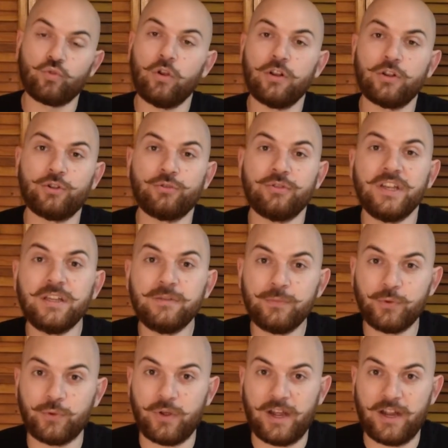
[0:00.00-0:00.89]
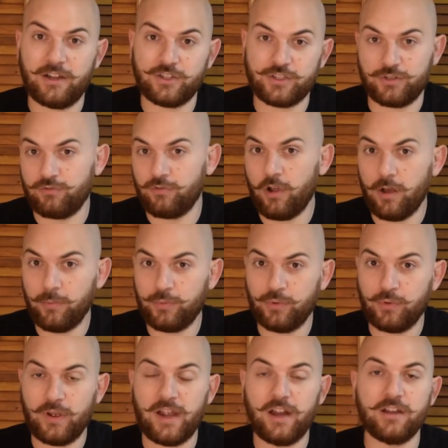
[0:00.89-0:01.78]
Green puerhs or raw
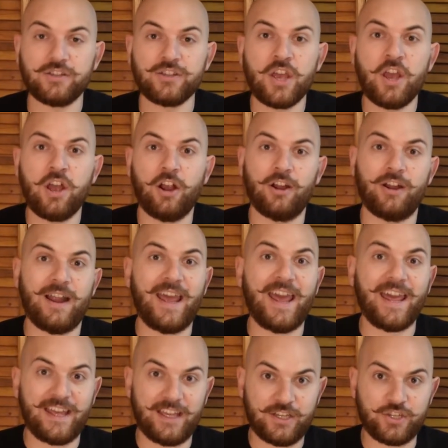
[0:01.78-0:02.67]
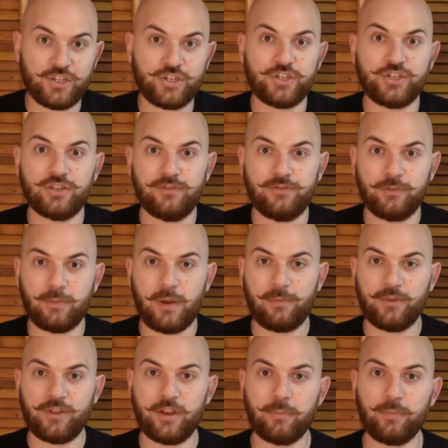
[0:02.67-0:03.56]
puerhs are aged. So if you
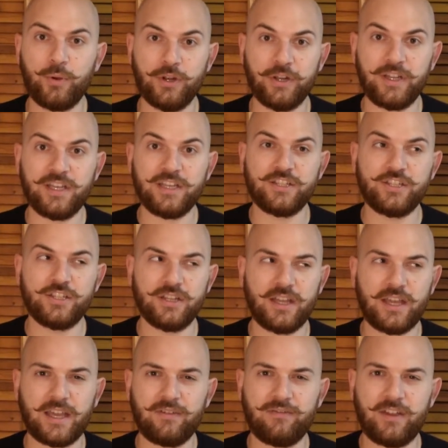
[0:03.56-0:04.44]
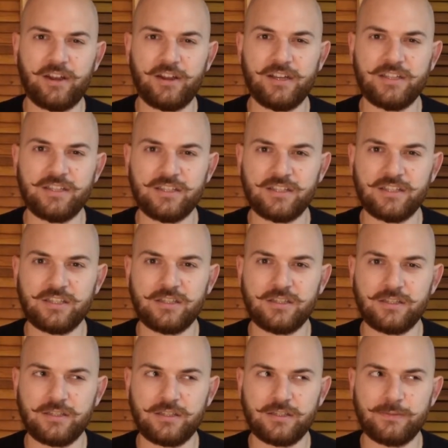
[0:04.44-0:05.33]
remember, they're put into like a very
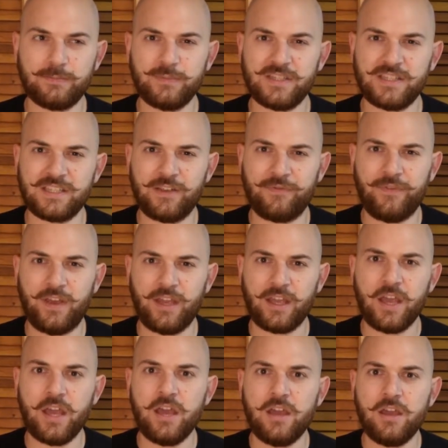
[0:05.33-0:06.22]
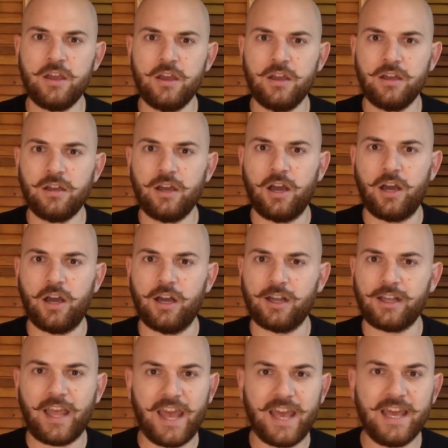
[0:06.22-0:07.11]
specific
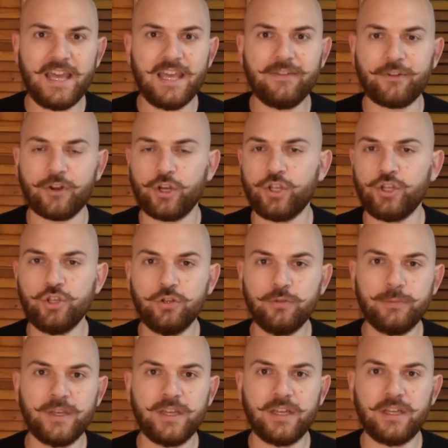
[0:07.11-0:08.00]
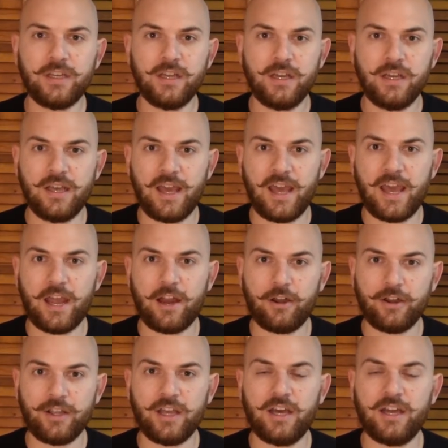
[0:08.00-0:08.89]
cave or humid
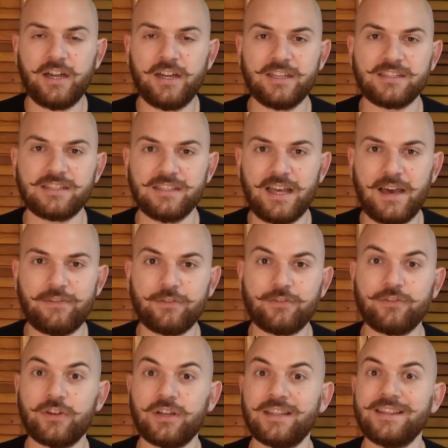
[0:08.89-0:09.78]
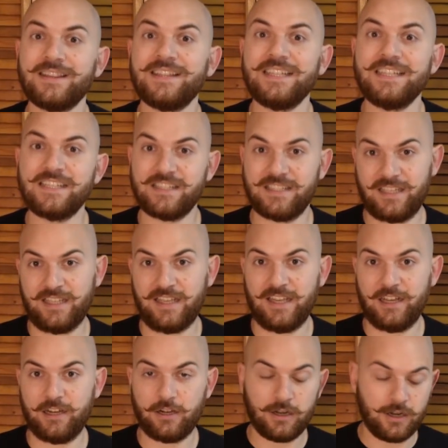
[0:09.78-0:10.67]
area, and it's left for at least a
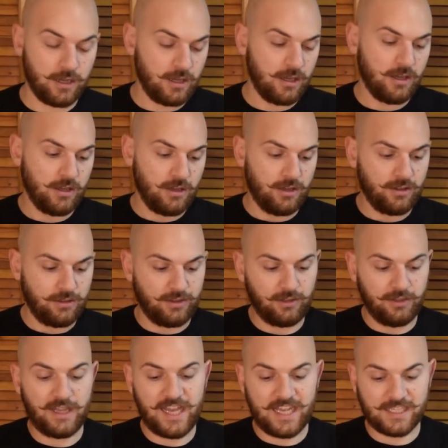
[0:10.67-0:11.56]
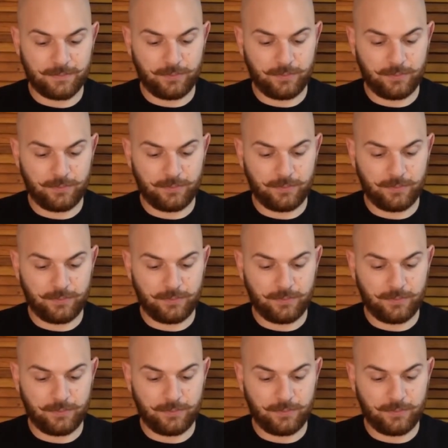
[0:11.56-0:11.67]
year. The last